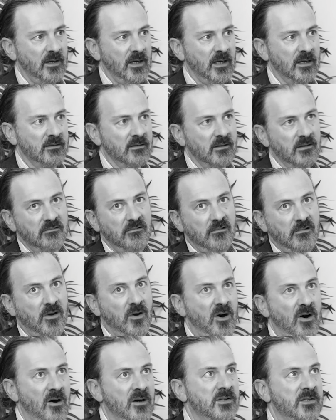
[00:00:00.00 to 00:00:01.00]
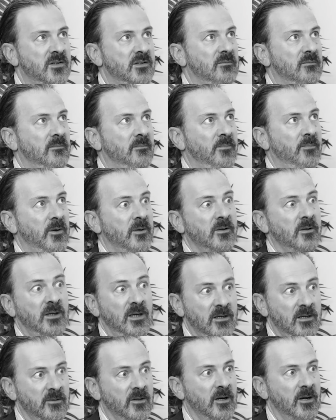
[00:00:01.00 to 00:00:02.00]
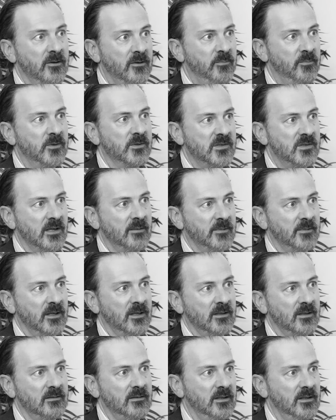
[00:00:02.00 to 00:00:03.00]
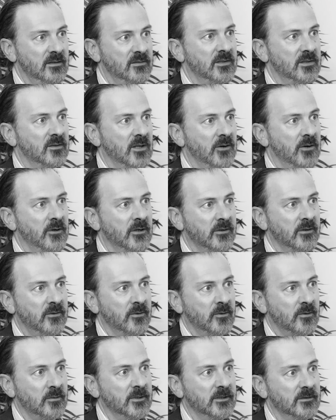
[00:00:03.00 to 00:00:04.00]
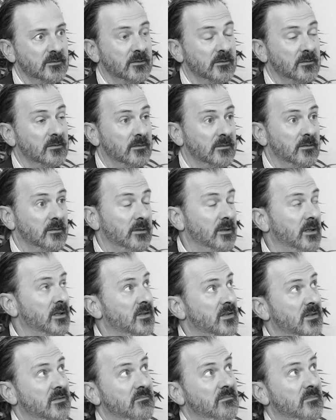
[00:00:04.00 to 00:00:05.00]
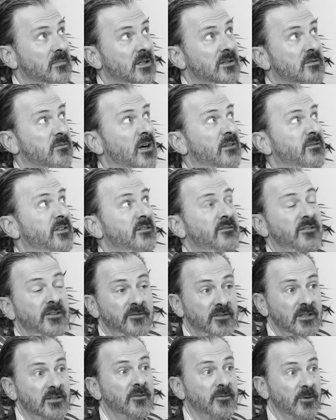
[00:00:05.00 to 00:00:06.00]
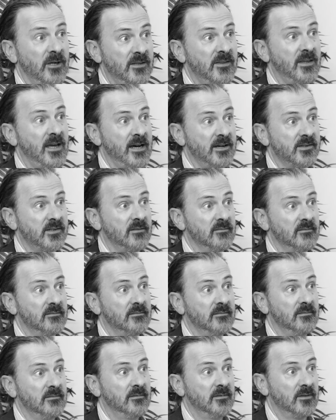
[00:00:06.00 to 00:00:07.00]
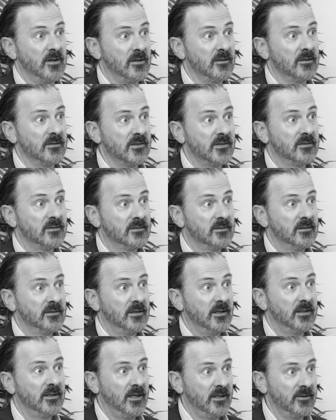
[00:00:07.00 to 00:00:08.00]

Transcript: and the cost per kilo to put something into low Earth orbit is is roughly fifty three thousand dollars a